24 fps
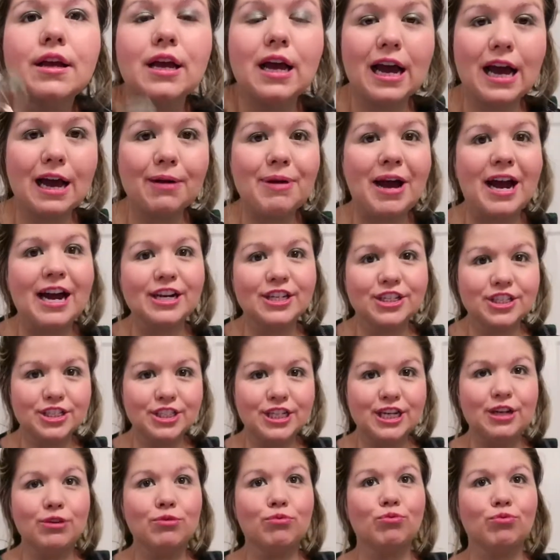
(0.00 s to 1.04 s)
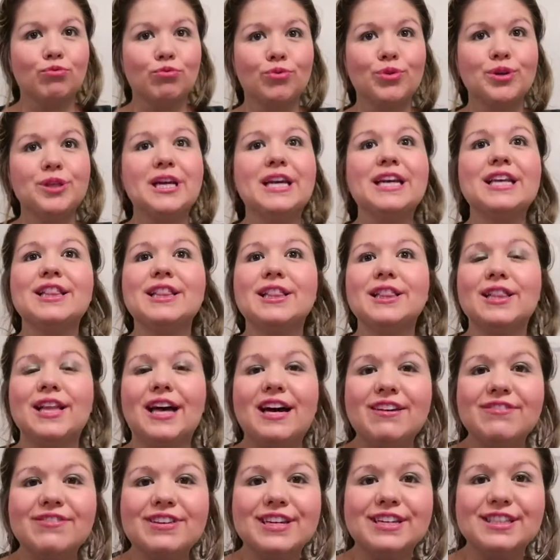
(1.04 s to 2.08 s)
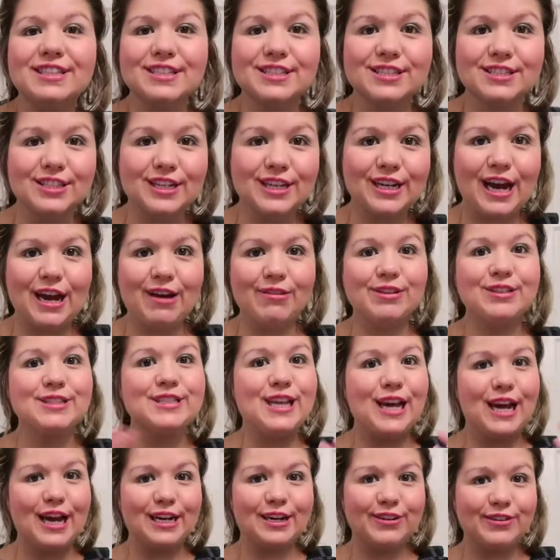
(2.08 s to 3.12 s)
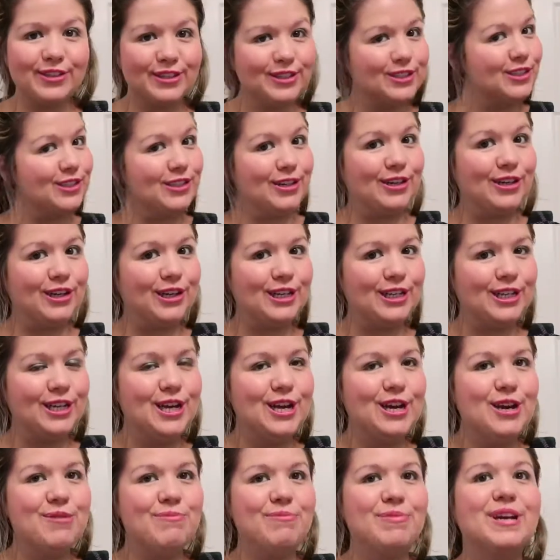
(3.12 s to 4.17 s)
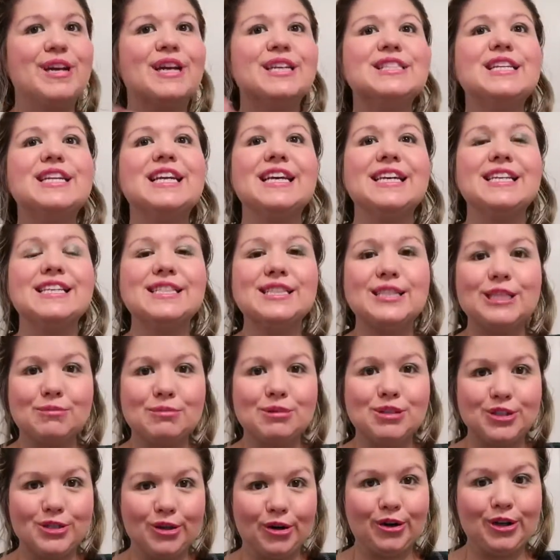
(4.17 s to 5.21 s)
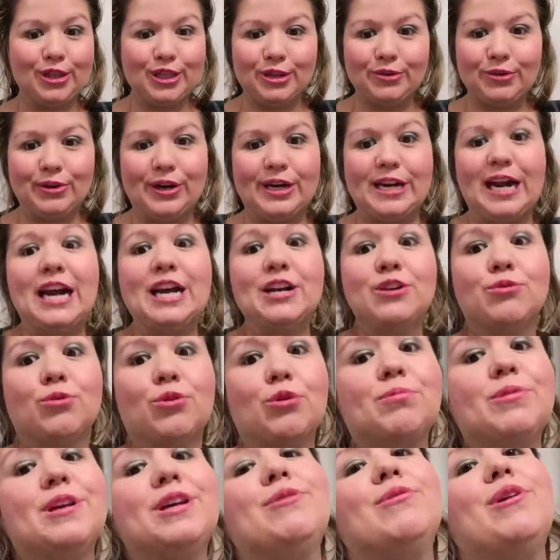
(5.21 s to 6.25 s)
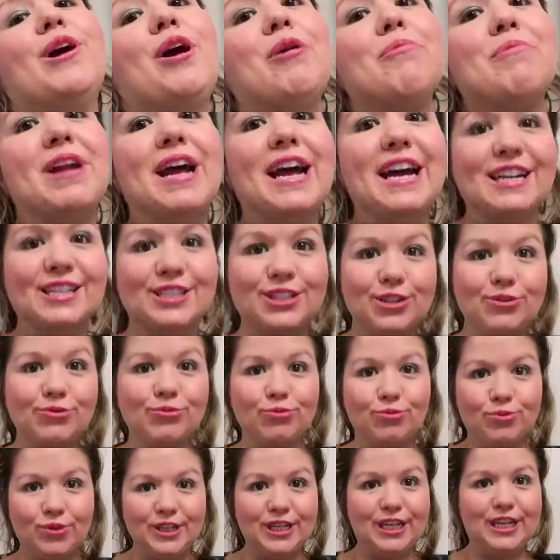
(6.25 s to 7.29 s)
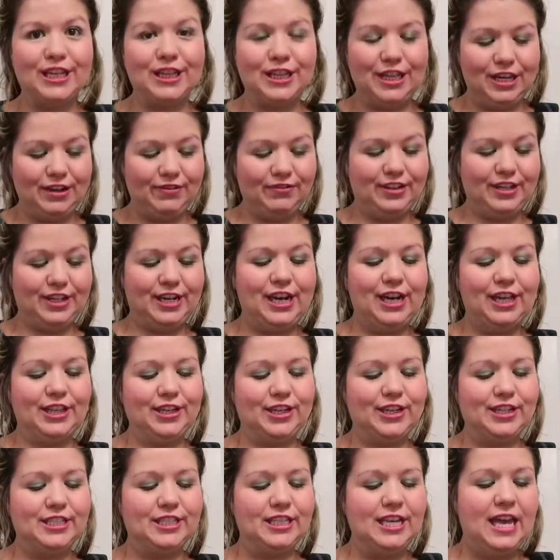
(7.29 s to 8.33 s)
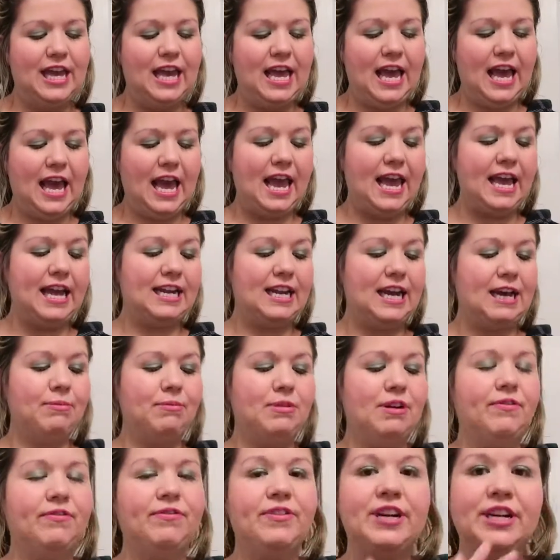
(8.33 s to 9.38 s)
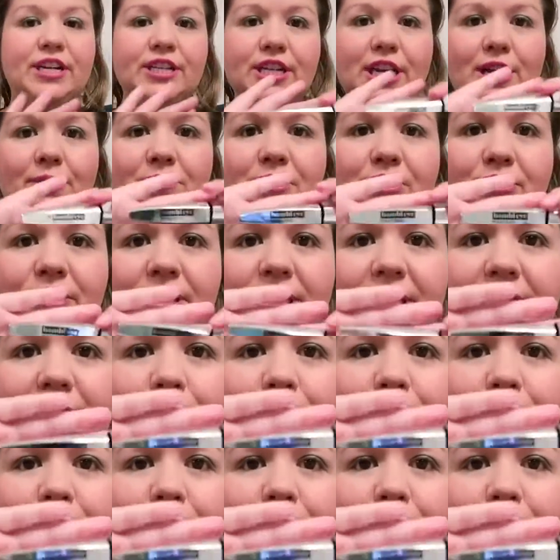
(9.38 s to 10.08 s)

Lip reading: I'm actually really loving this look. I was kind of concerned because it is so much darker than what I normally wear, but I actually really love the colors. And I'm gonna finish up using this